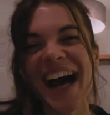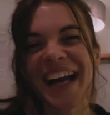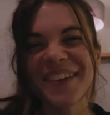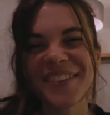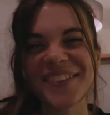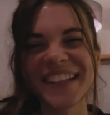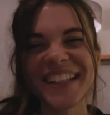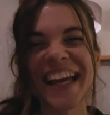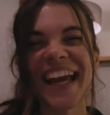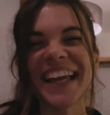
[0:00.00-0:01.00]
Hi everyone,
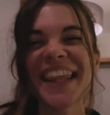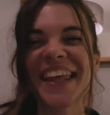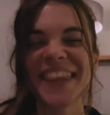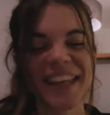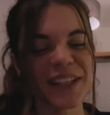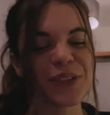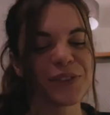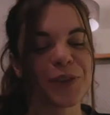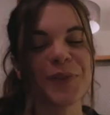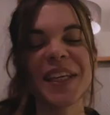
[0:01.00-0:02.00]
and thank you
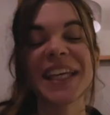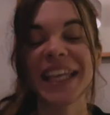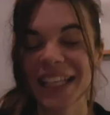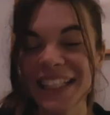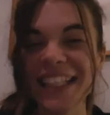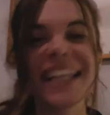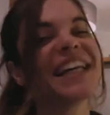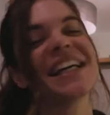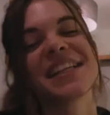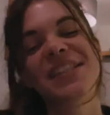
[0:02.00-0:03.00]
for being here.
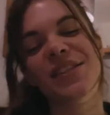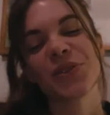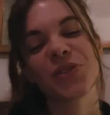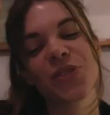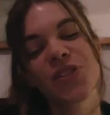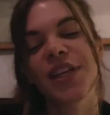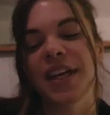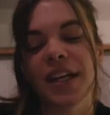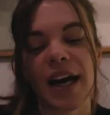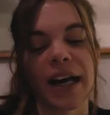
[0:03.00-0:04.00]
So
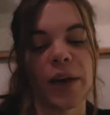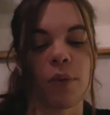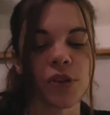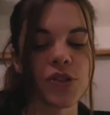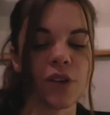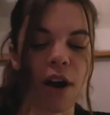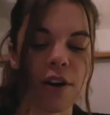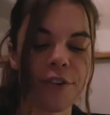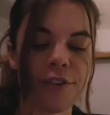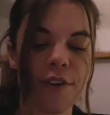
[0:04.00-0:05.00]
today I want to
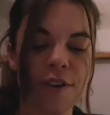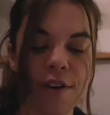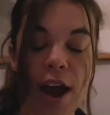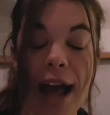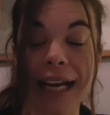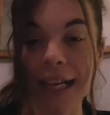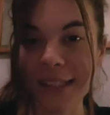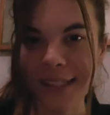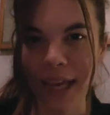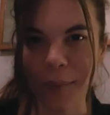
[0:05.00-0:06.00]
offer
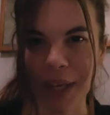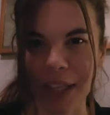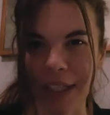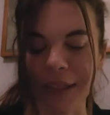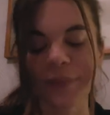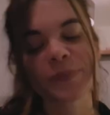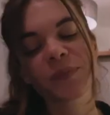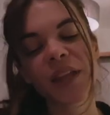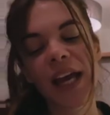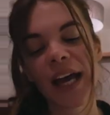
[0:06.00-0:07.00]
landscape healing
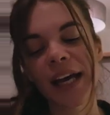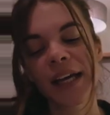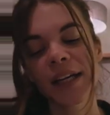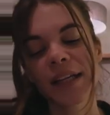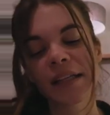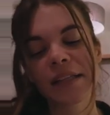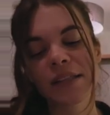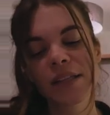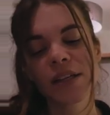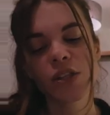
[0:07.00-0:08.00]

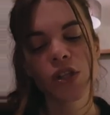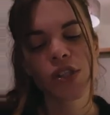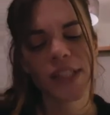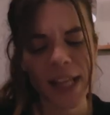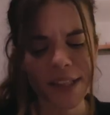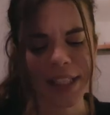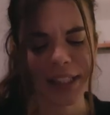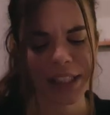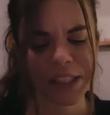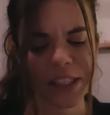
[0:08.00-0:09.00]
and
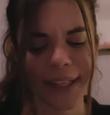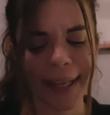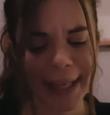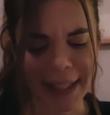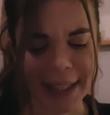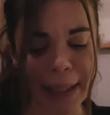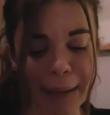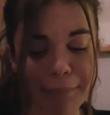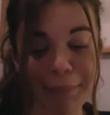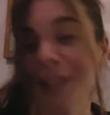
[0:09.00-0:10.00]
Celtic healing
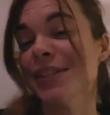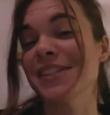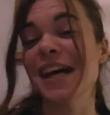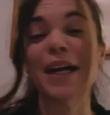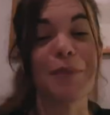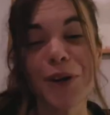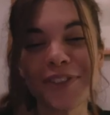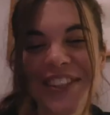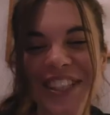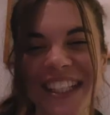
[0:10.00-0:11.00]
because I am
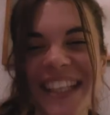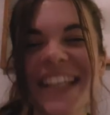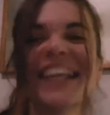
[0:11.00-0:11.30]
officially